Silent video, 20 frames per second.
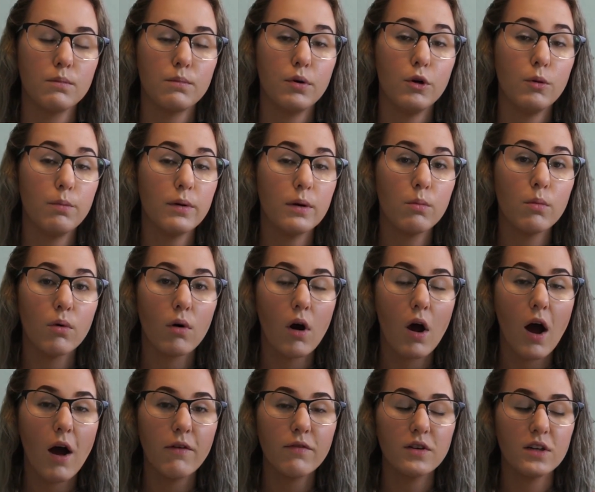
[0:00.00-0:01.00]
pooping more
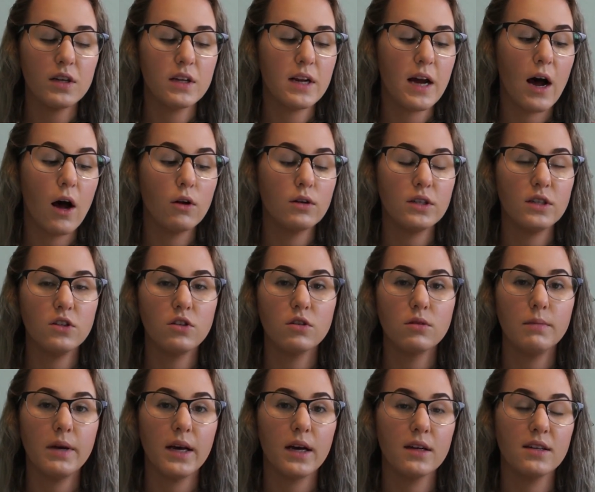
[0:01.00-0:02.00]
often, I'll need
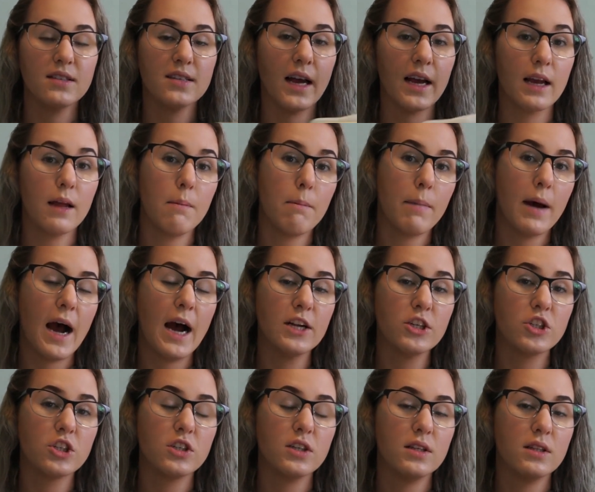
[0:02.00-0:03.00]
to make a second
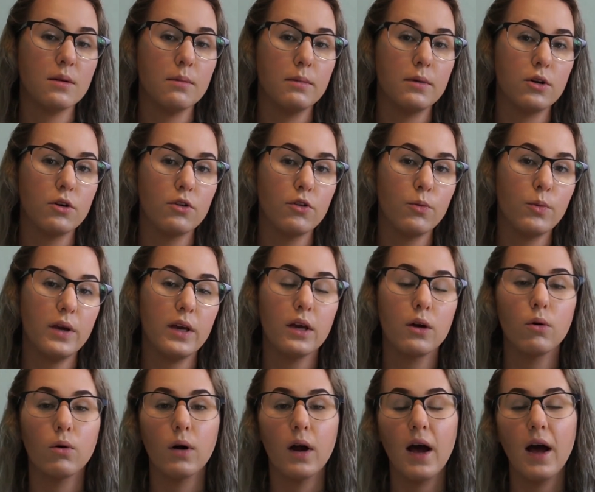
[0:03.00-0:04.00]
batch in the middle of the
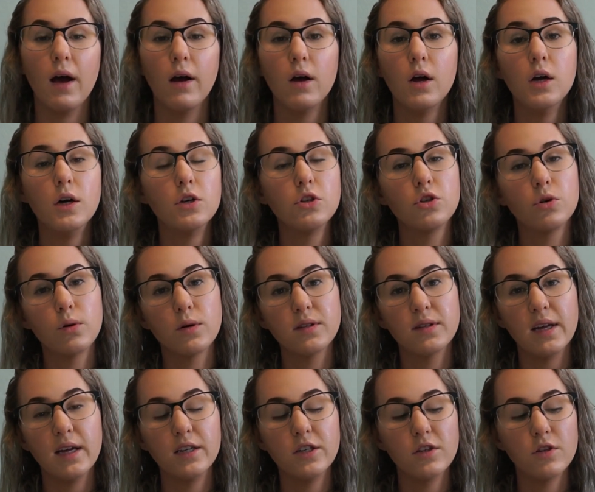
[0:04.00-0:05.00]
week or
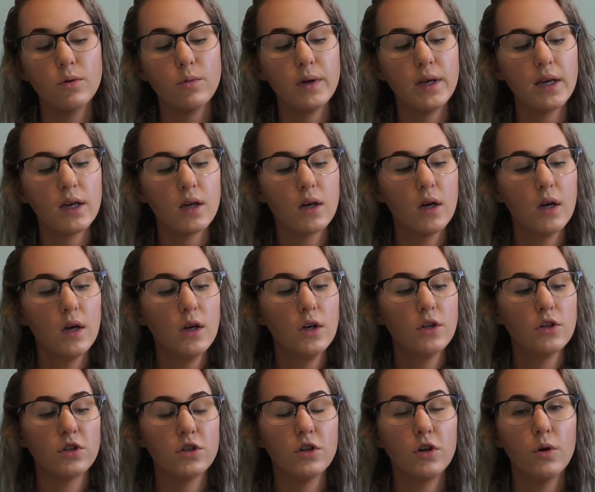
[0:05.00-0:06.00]
towards the end of the week.
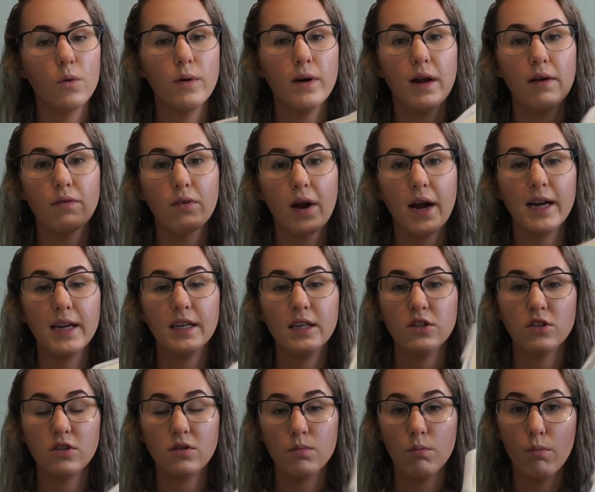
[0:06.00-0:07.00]
So whenever I
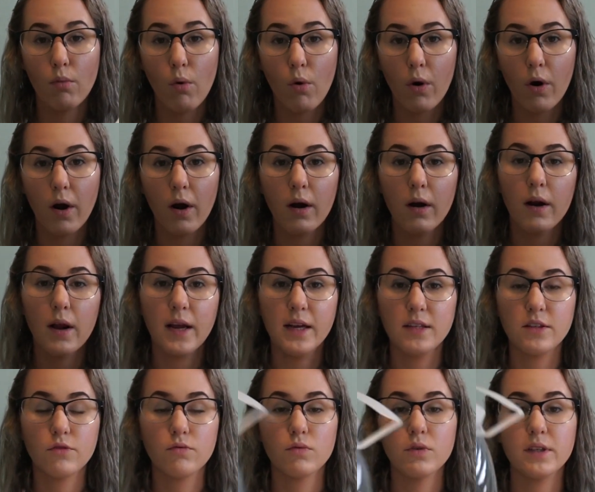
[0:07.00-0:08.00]
need more,
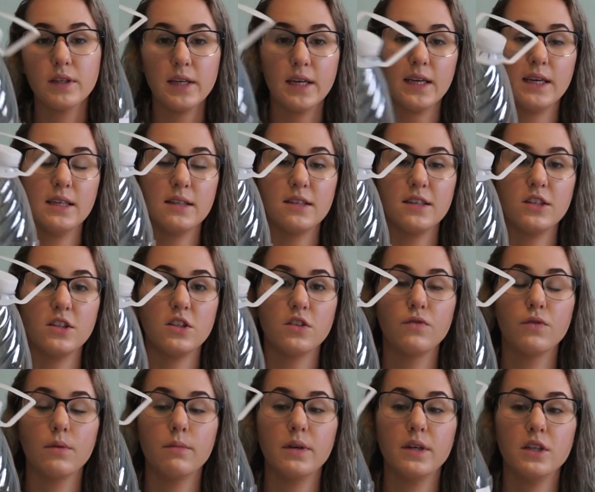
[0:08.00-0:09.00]
it's really easy
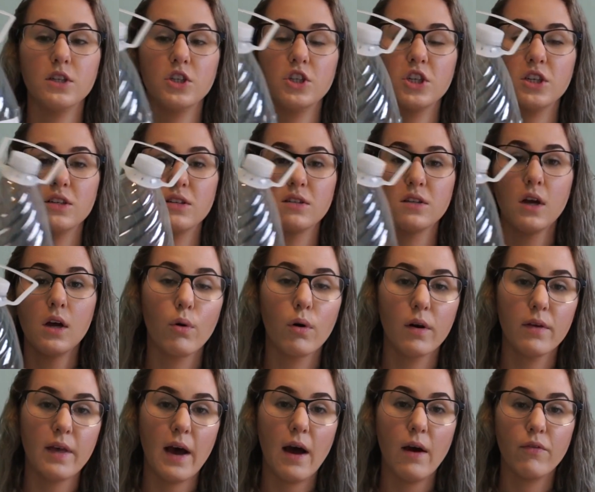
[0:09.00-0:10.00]
for me to just
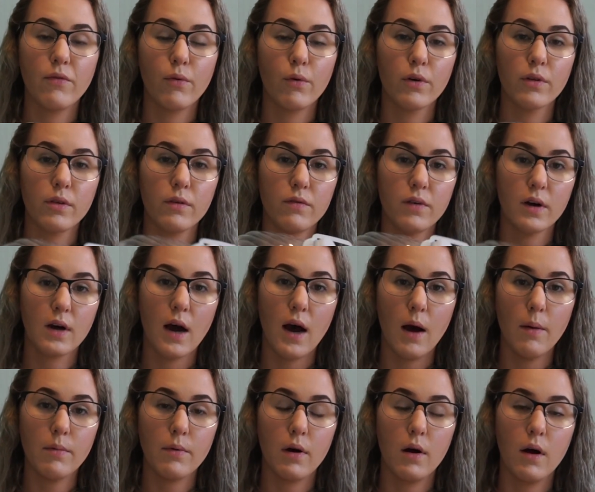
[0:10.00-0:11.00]
pour that 1/4 of a
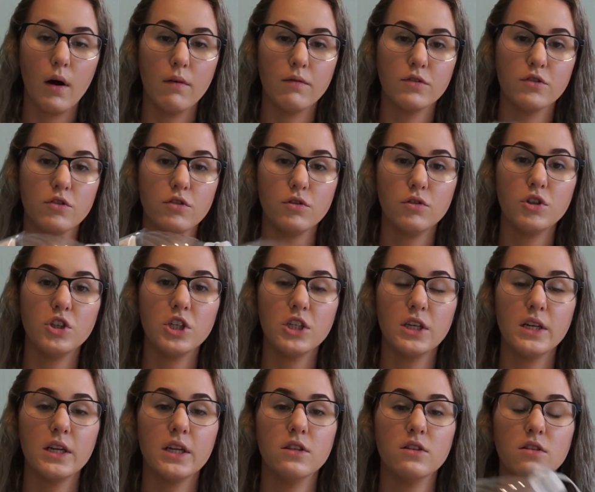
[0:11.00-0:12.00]
cup of
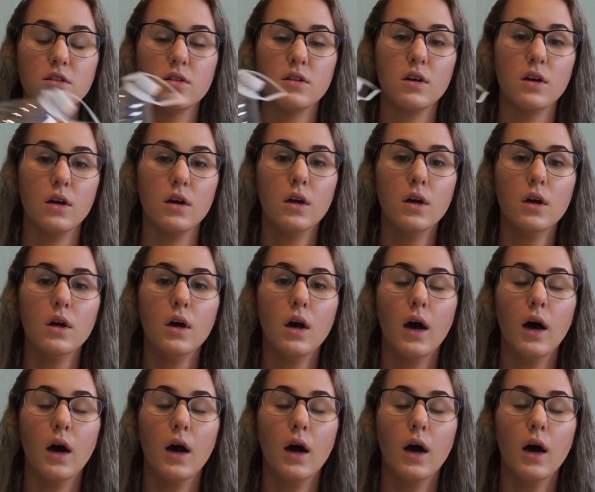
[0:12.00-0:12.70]
solution into the